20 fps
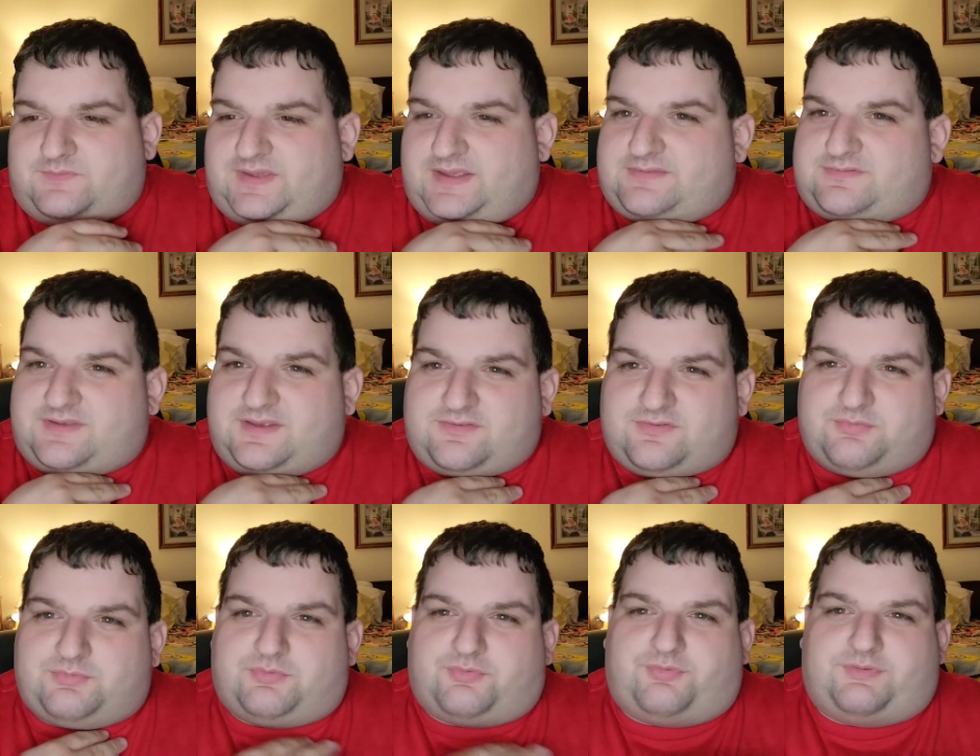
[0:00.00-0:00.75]
it says
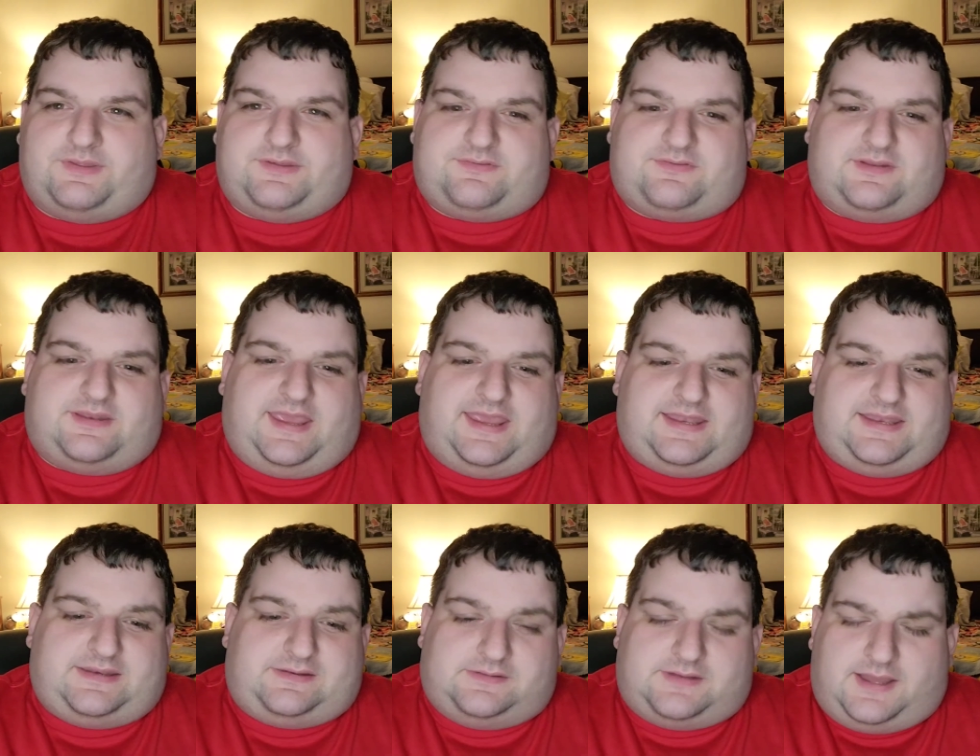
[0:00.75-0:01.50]
it was released in
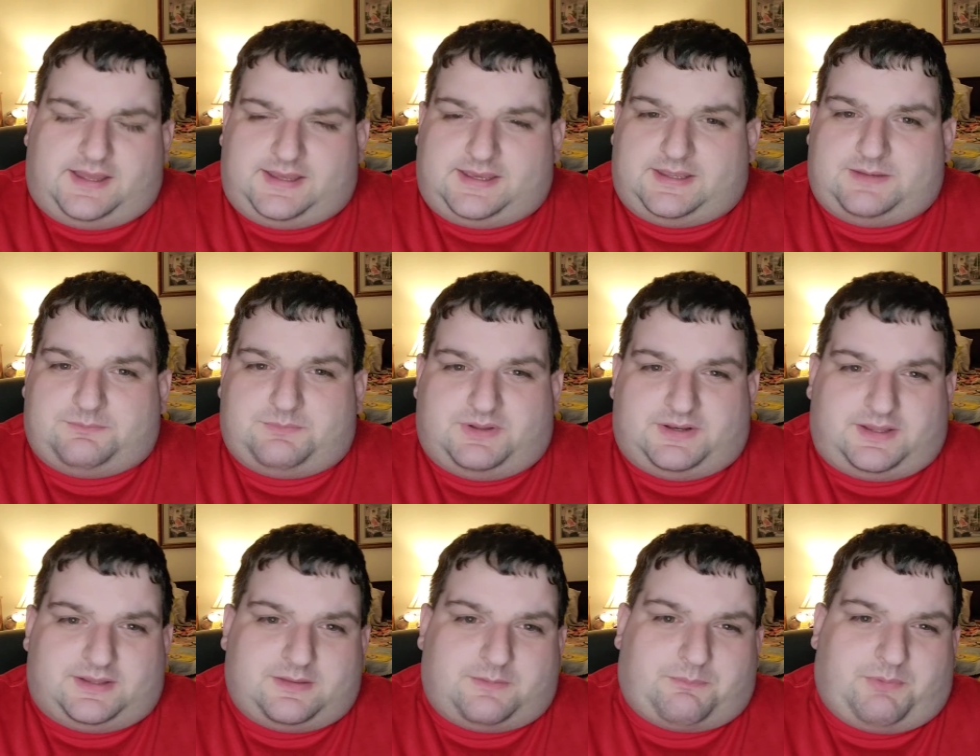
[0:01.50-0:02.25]
'89.
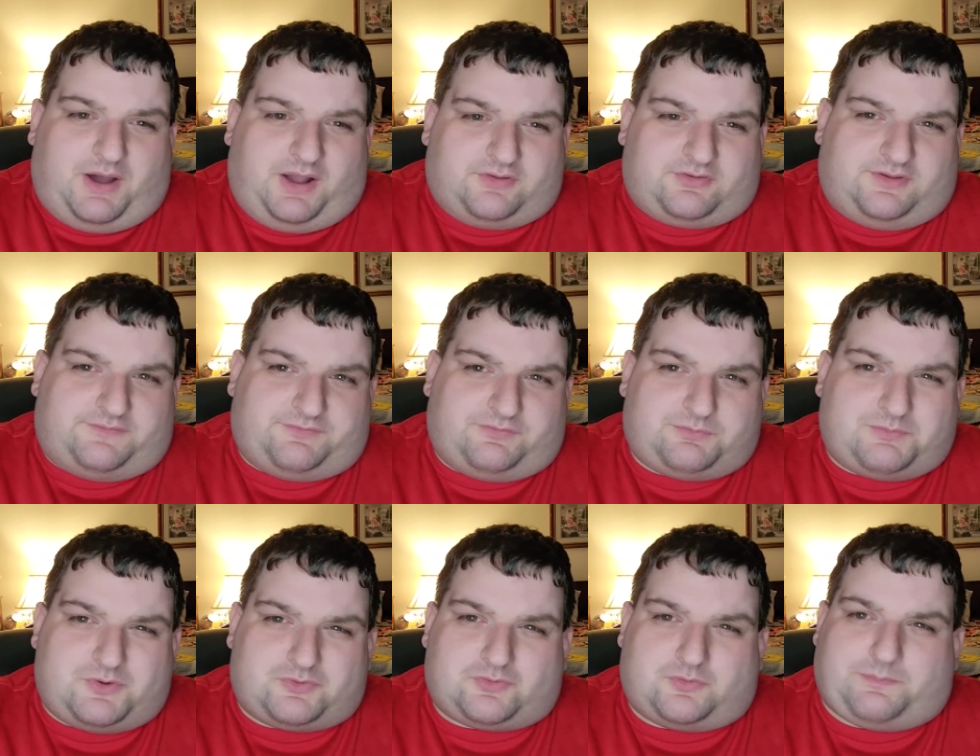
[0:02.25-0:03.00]
But on the Box Office
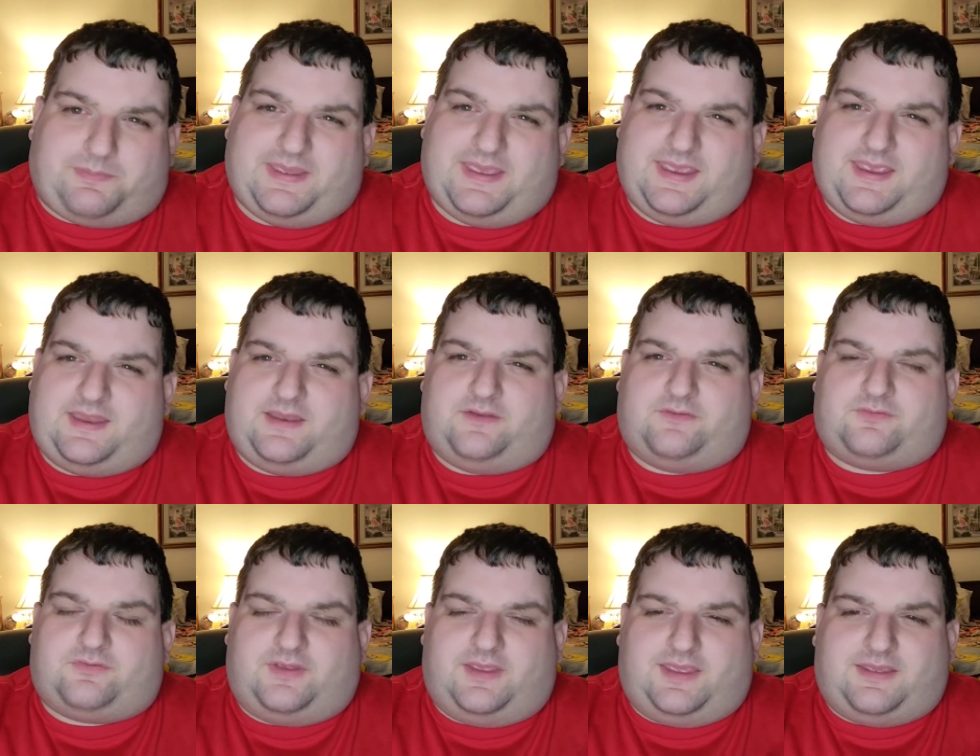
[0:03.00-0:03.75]
Mojo
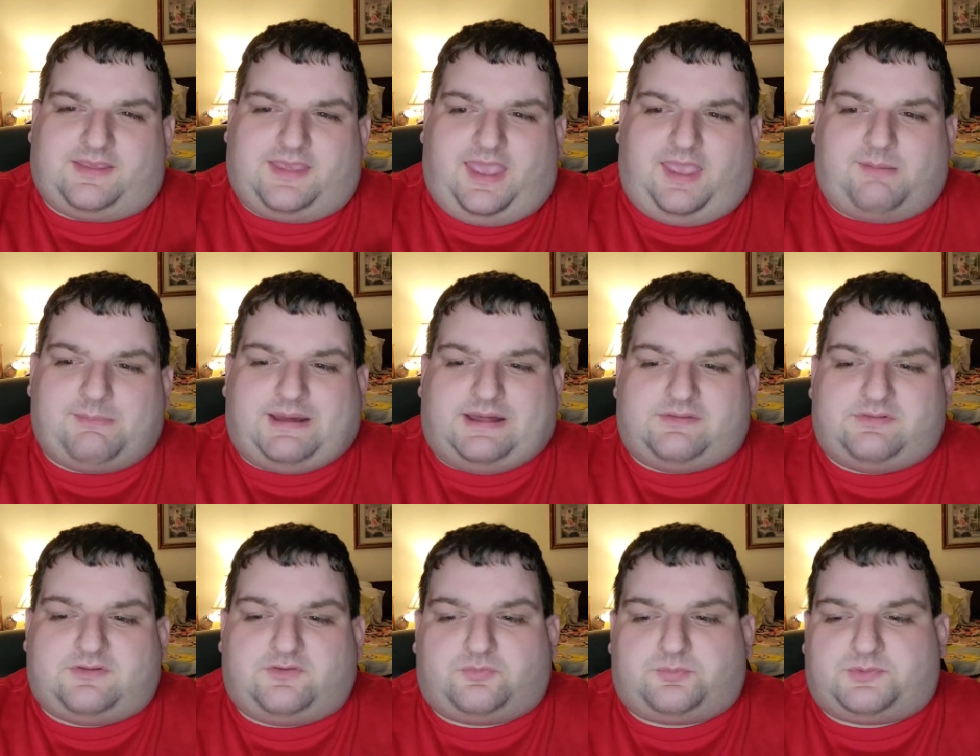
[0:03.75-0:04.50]
page, it came
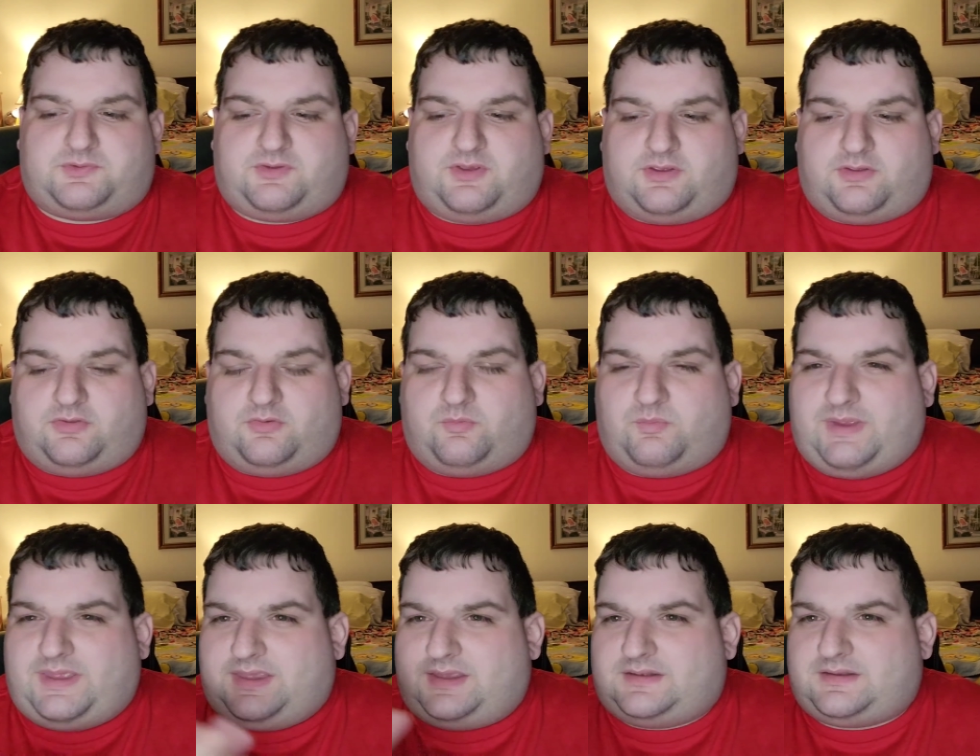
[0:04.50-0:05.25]
out this particular
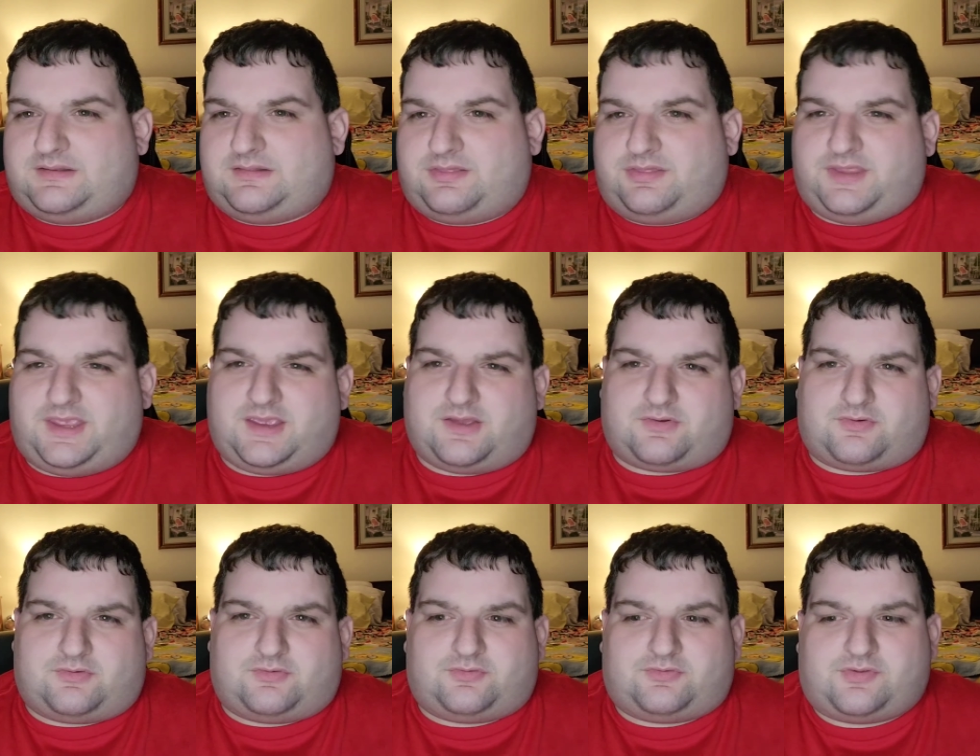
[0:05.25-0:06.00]
weekend in
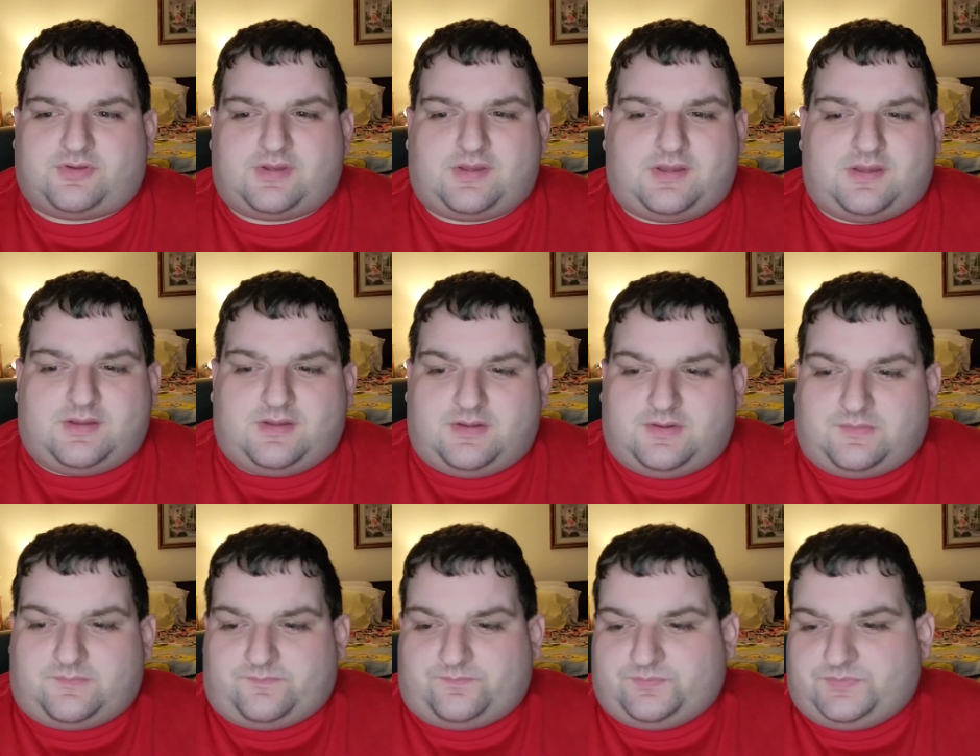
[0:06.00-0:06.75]
theaters.
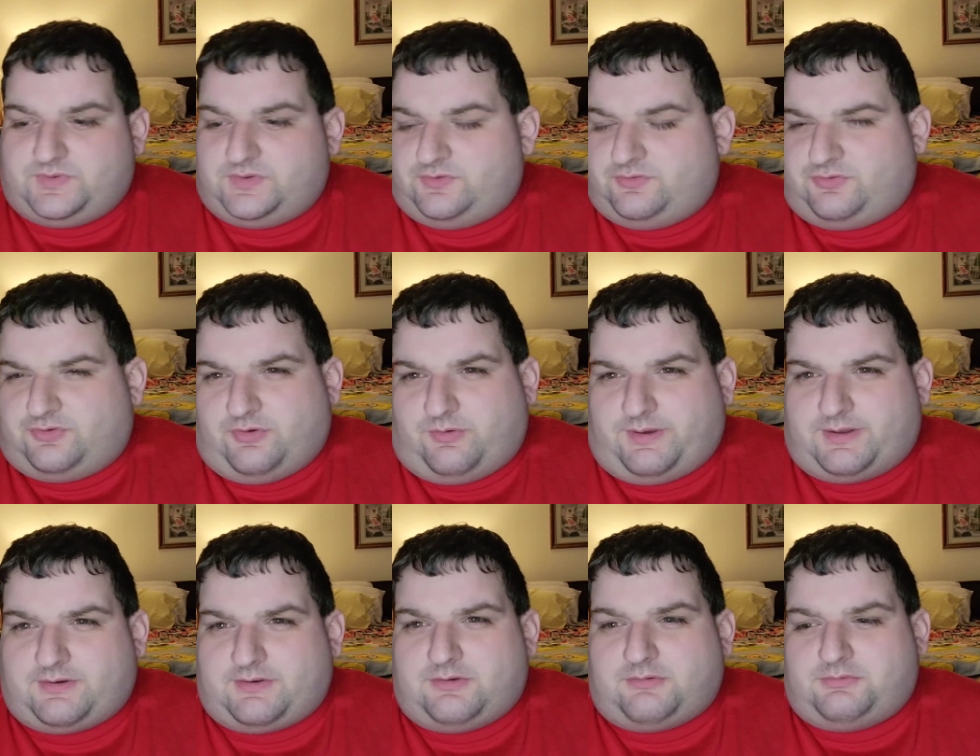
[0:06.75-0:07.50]
So
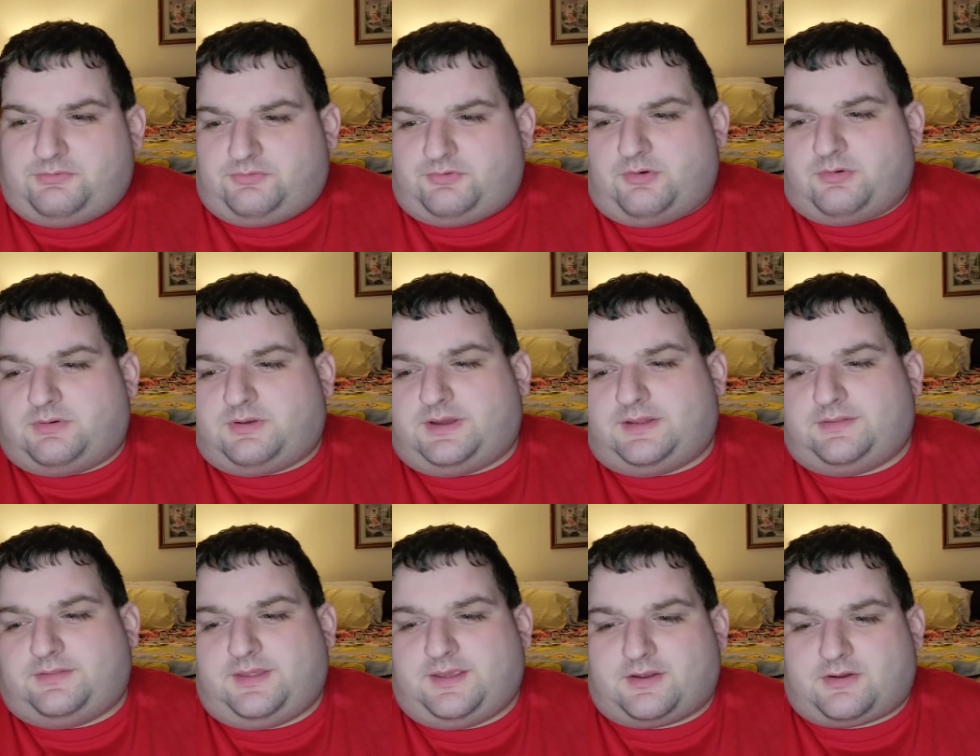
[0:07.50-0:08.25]
I don't know what's going
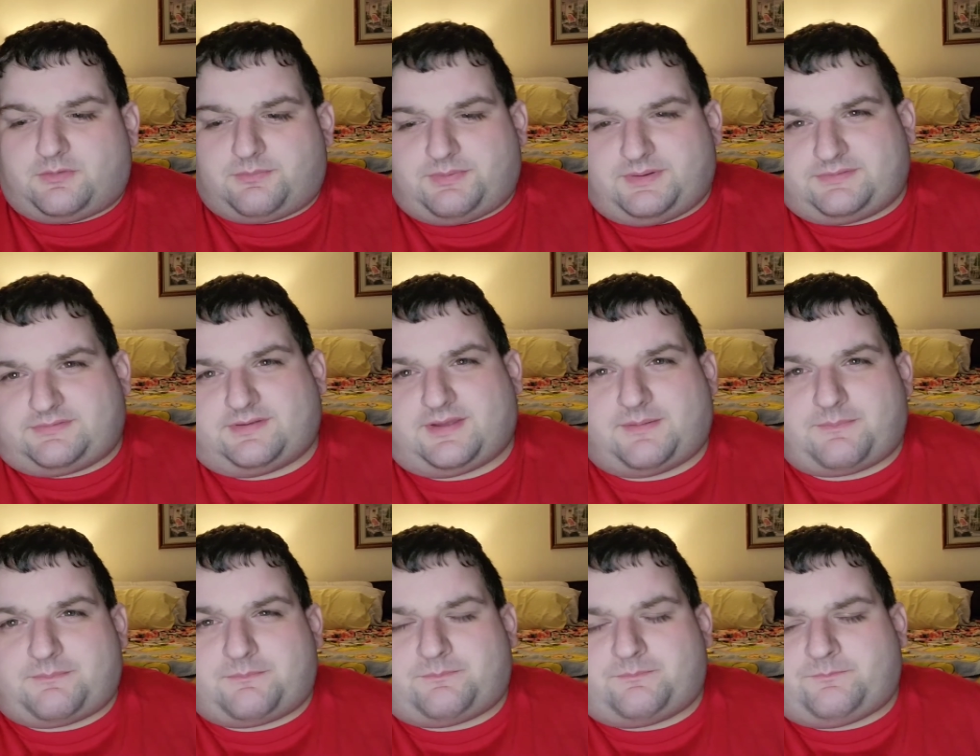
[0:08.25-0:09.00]
on there, but
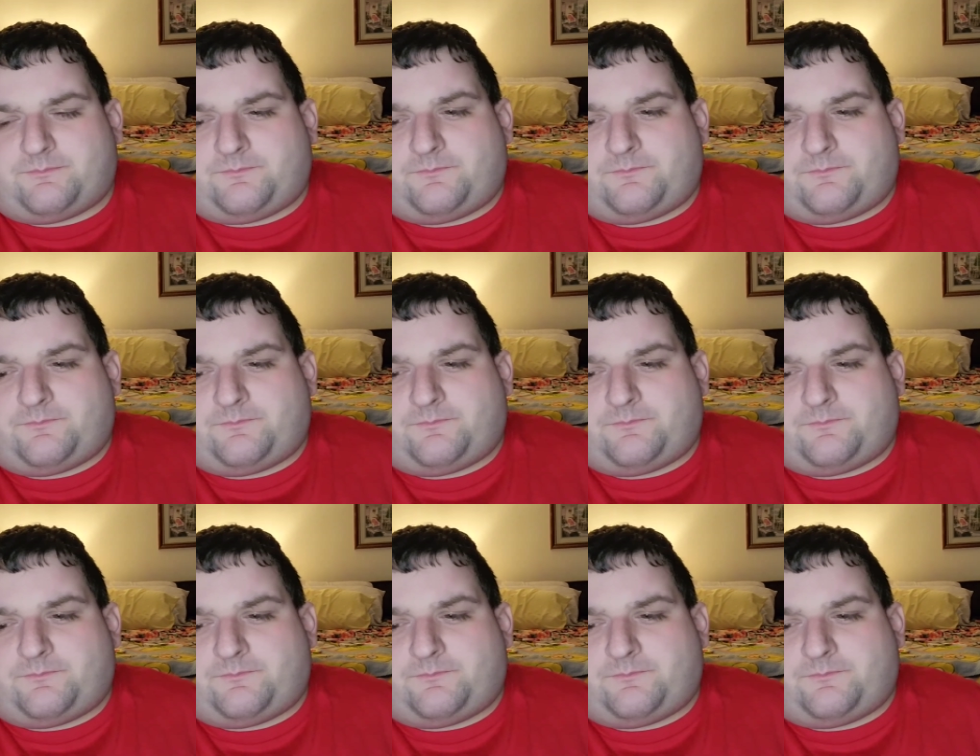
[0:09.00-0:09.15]
um,